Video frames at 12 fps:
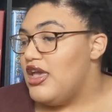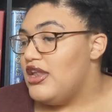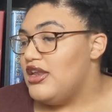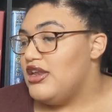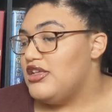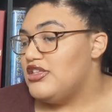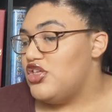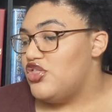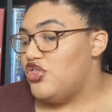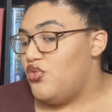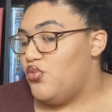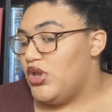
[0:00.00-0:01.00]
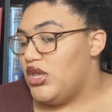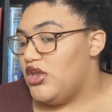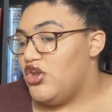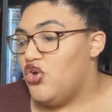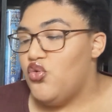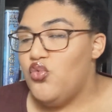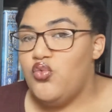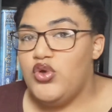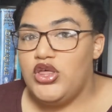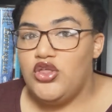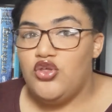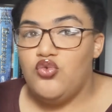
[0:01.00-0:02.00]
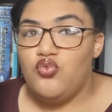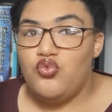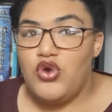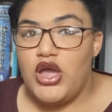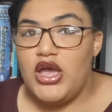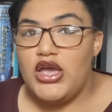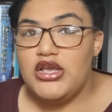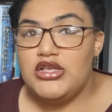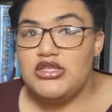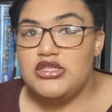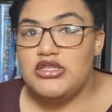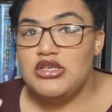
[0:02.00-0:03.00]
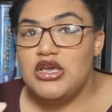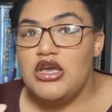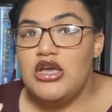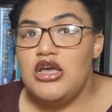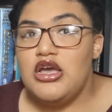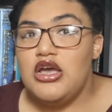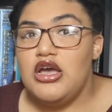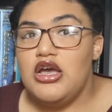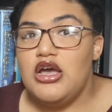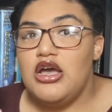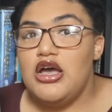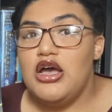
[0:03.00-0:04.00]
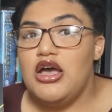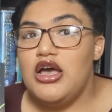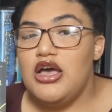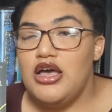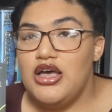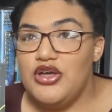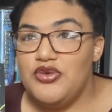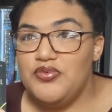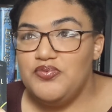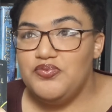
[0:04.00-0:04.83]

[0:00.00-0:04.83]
and it is The Wicked Will Rise. I